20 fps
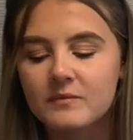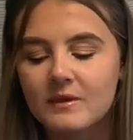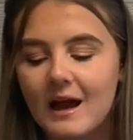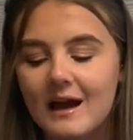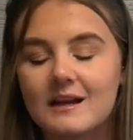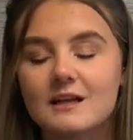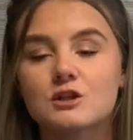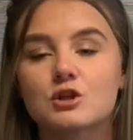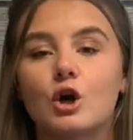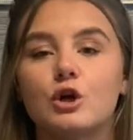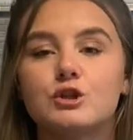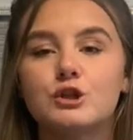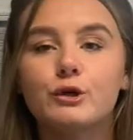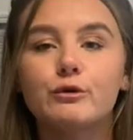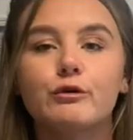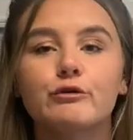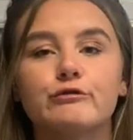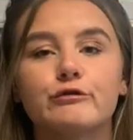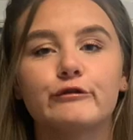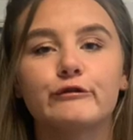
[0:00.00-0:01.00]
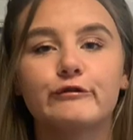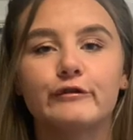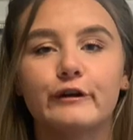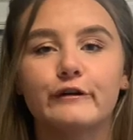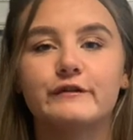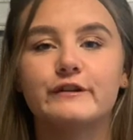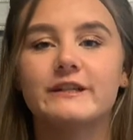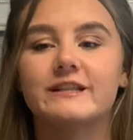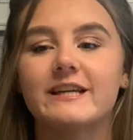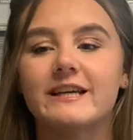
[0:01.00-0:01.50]
and it's got
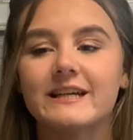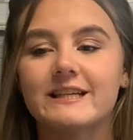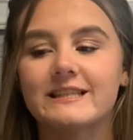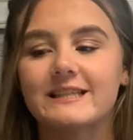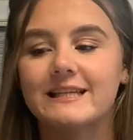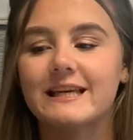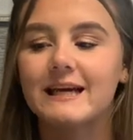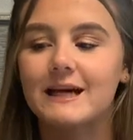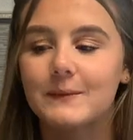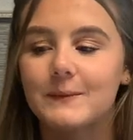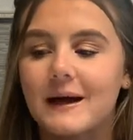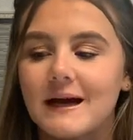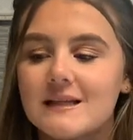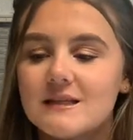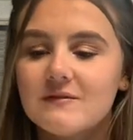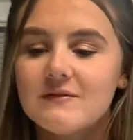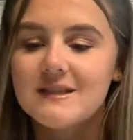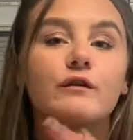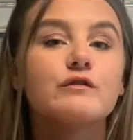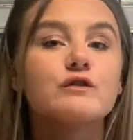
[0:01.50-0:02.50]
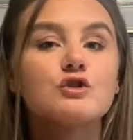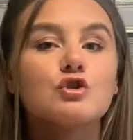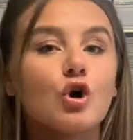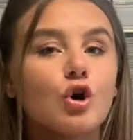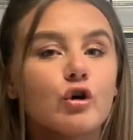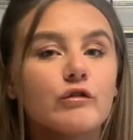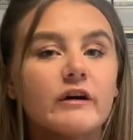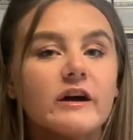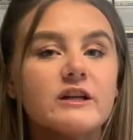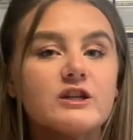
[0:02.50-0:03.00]
256 gigabytes of
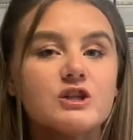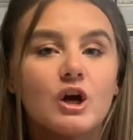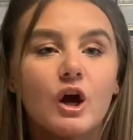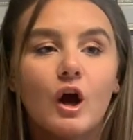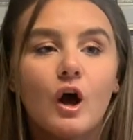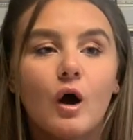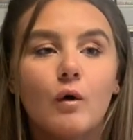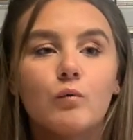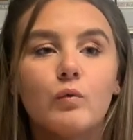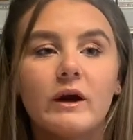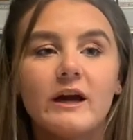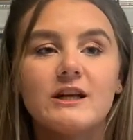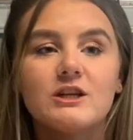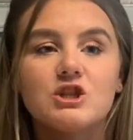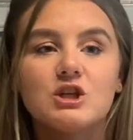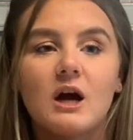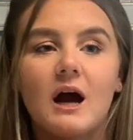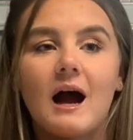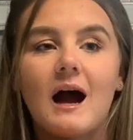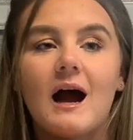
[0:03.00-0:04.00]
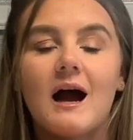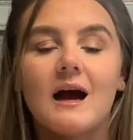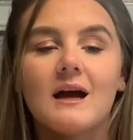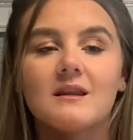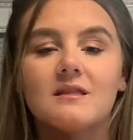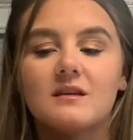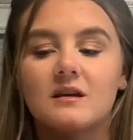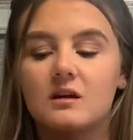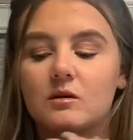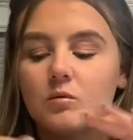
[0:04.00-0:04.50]
storage, which I
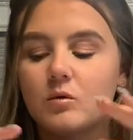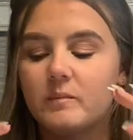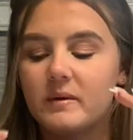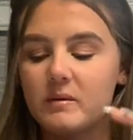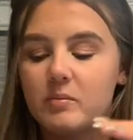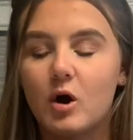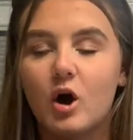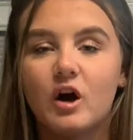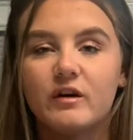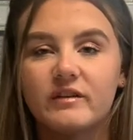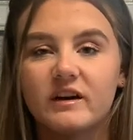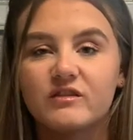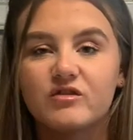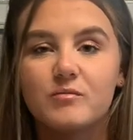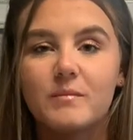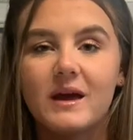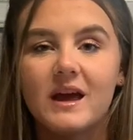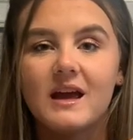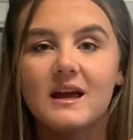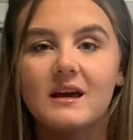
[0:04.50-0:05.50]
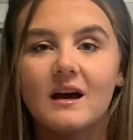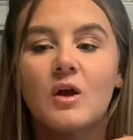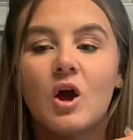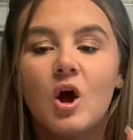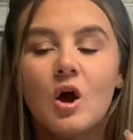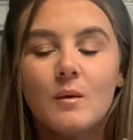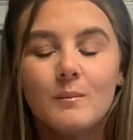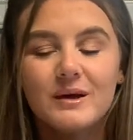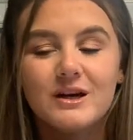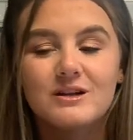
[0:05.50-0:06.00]
think will be perfect for me.
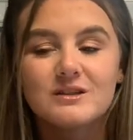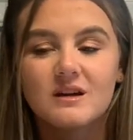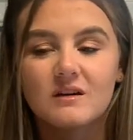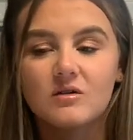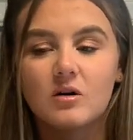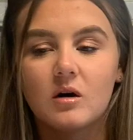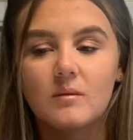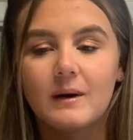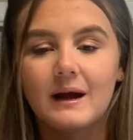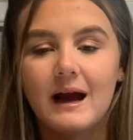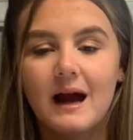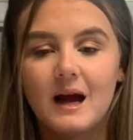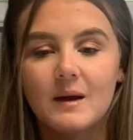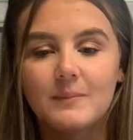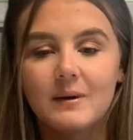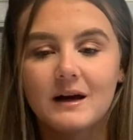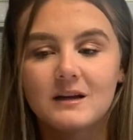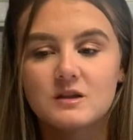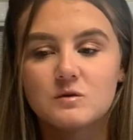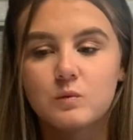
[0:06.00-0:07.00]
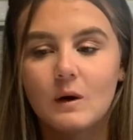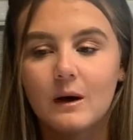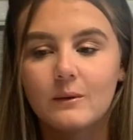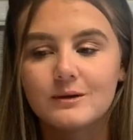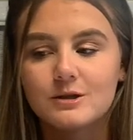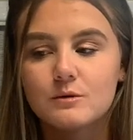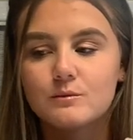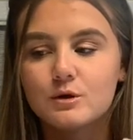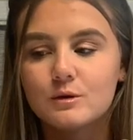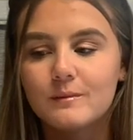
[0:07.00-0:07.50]
Because I've got my iPad as well,
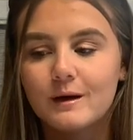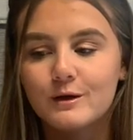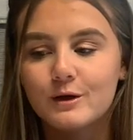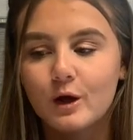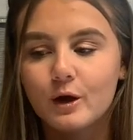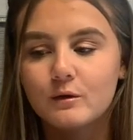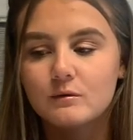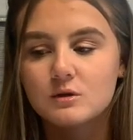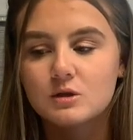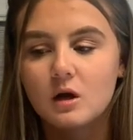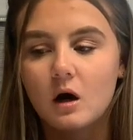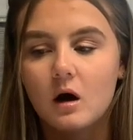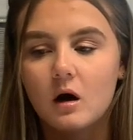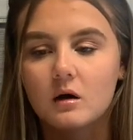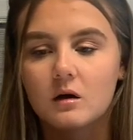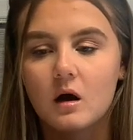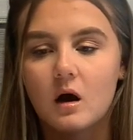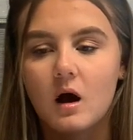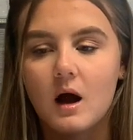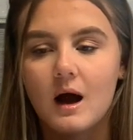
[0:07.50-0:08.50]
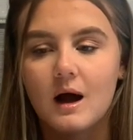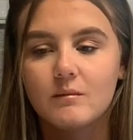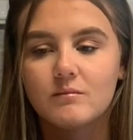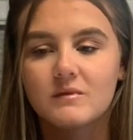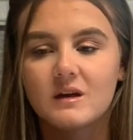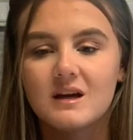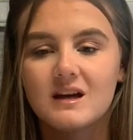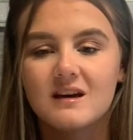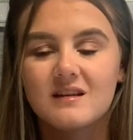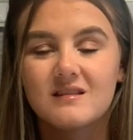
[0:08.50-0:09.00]
which I'm doing my notes on, I'm
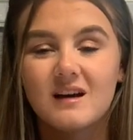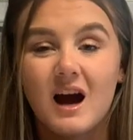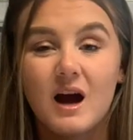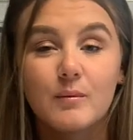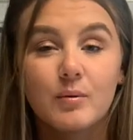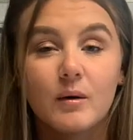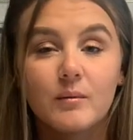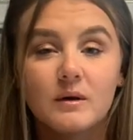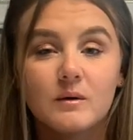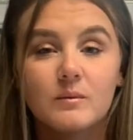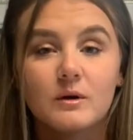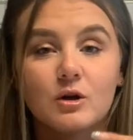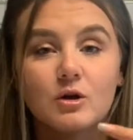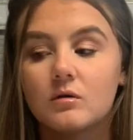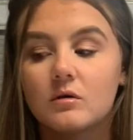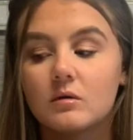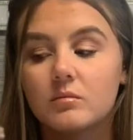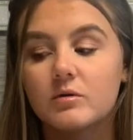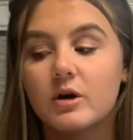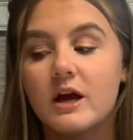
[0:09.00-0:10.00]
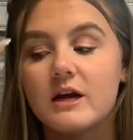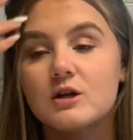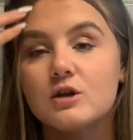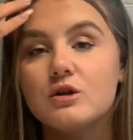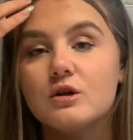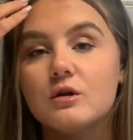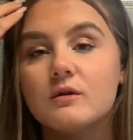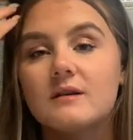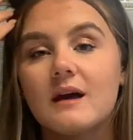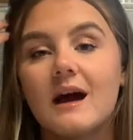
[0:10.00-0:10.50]
thinking that I probably will upgrade and
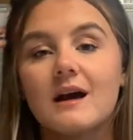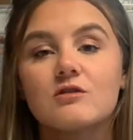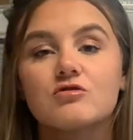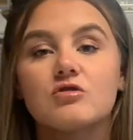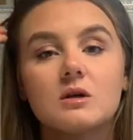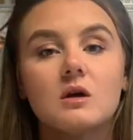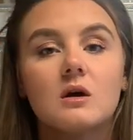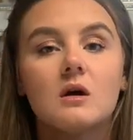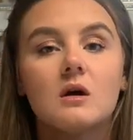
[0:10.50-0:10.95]
use extra